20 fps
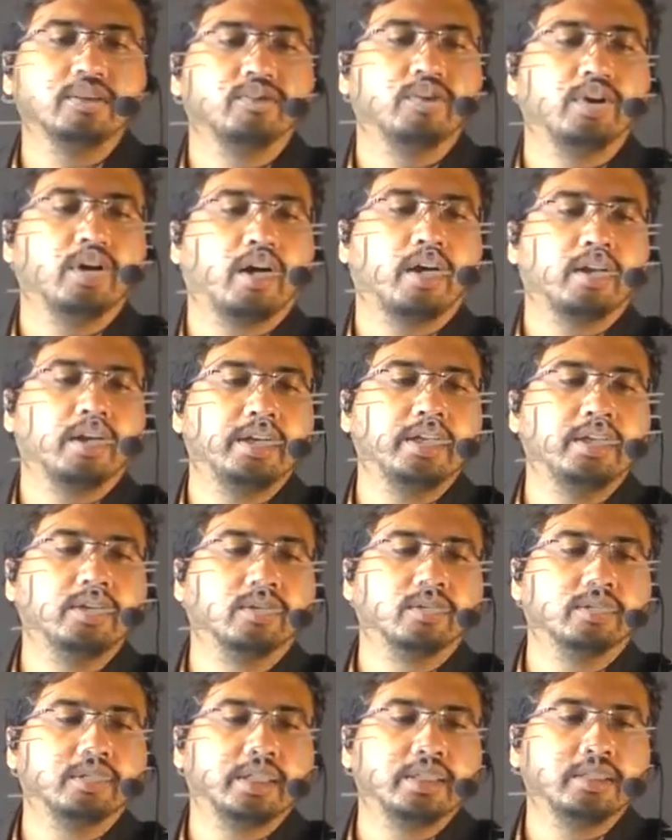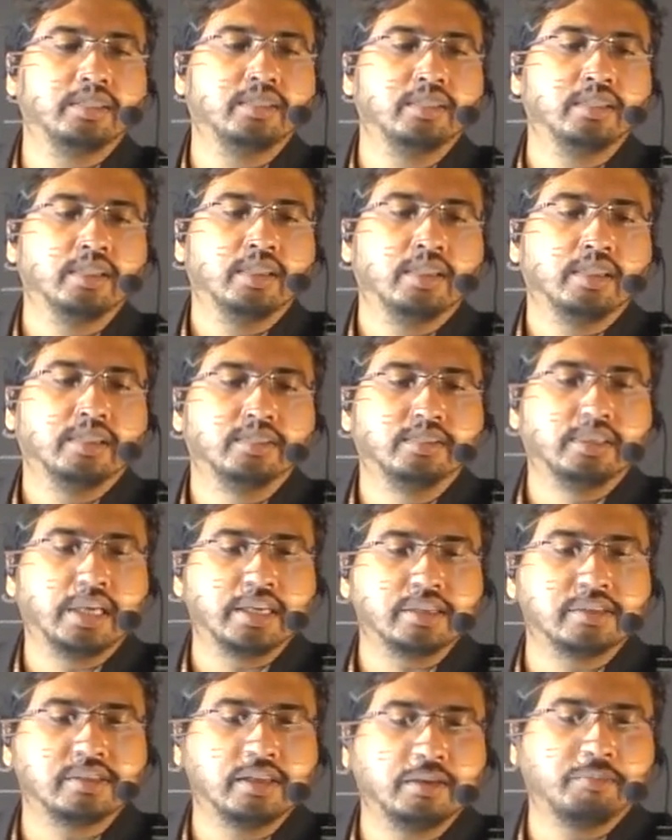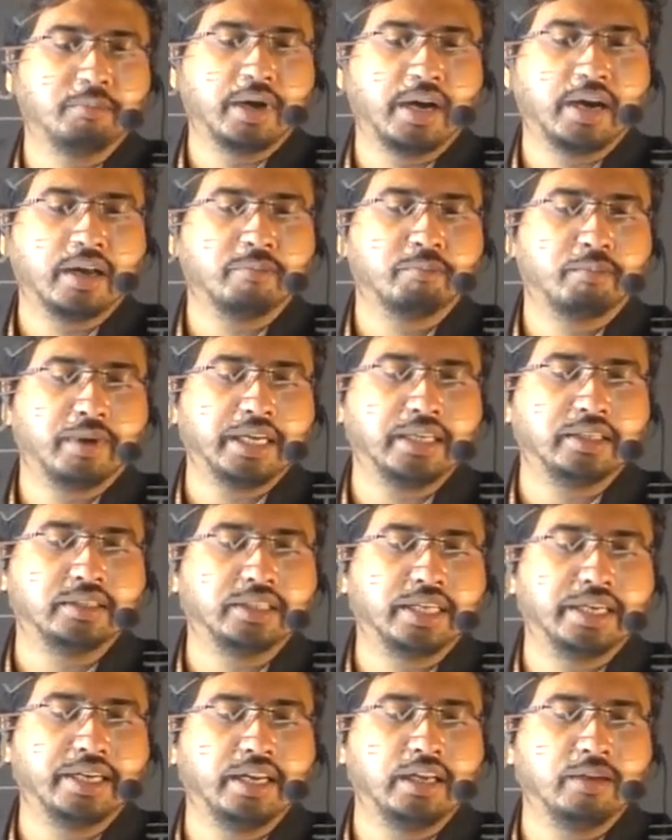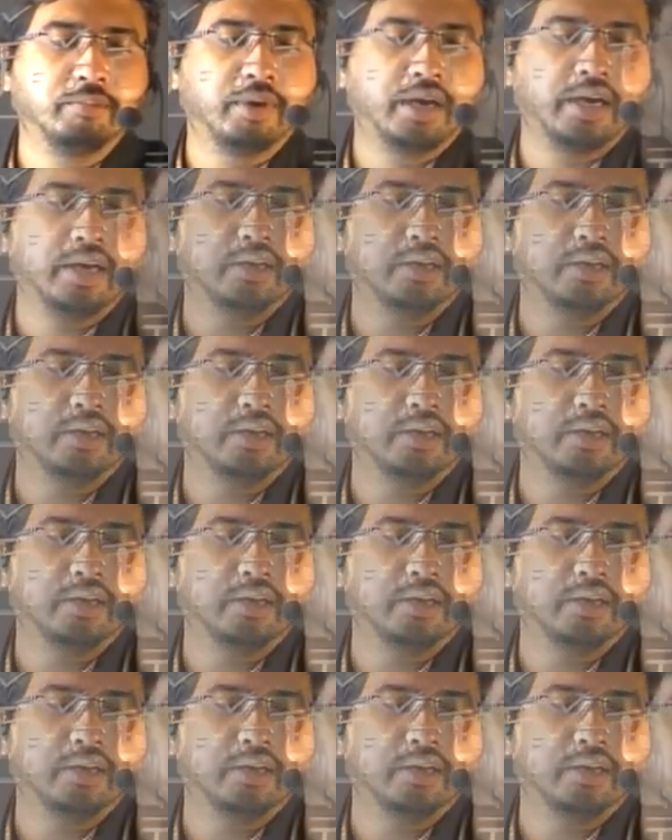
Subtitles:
We already know that JC bar by JD bar